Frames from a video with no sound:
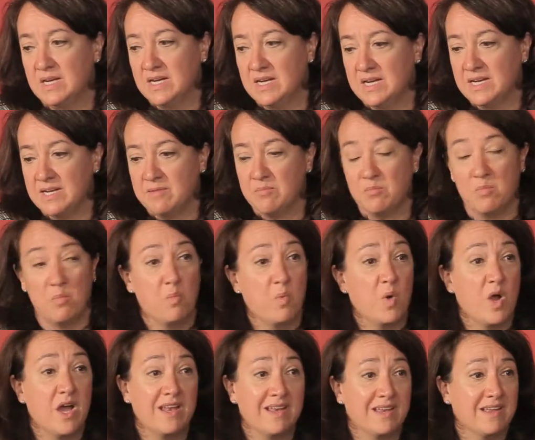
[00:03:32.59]

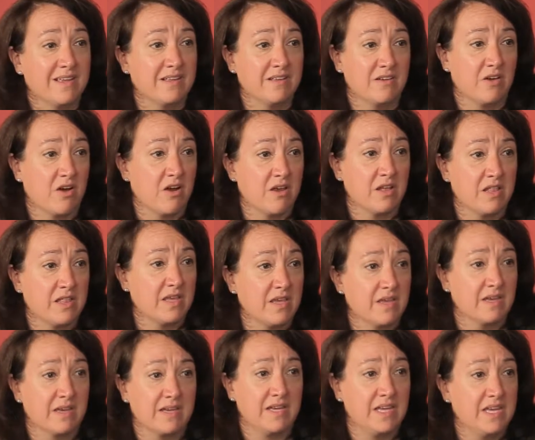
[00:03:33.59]
What are
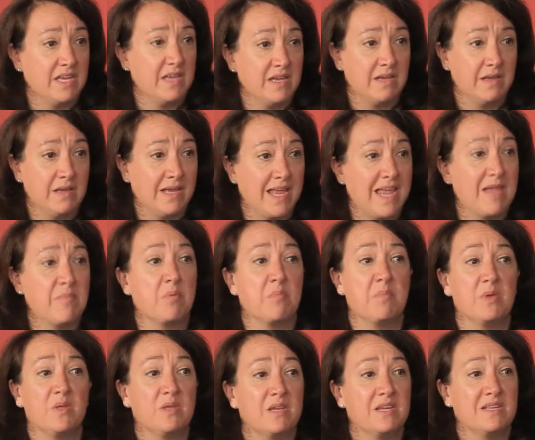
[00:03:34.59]
the key
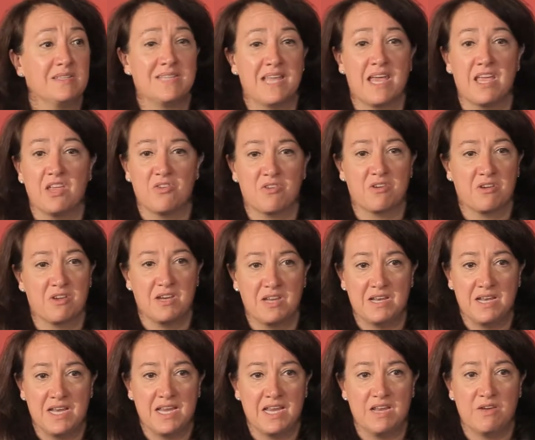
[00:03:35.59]
capabilities that you're going
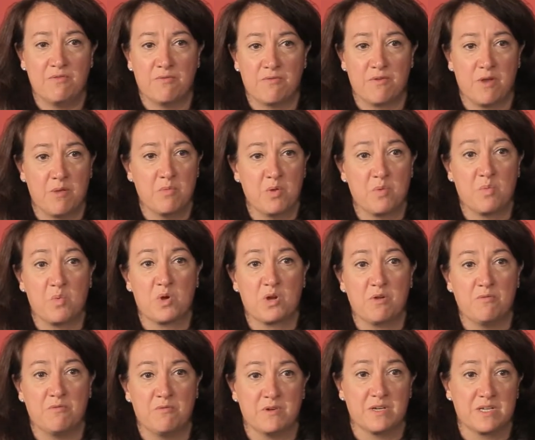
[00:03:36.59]
to need from your
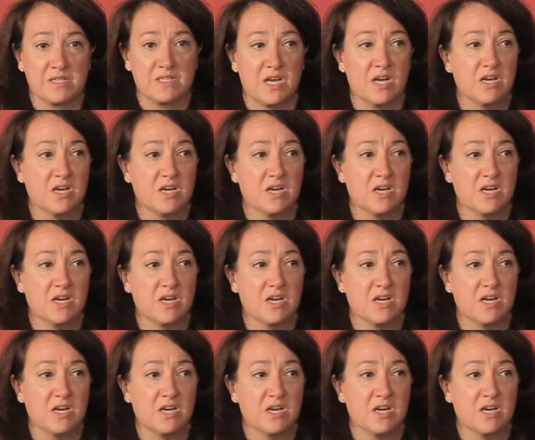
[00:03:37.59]
workforce?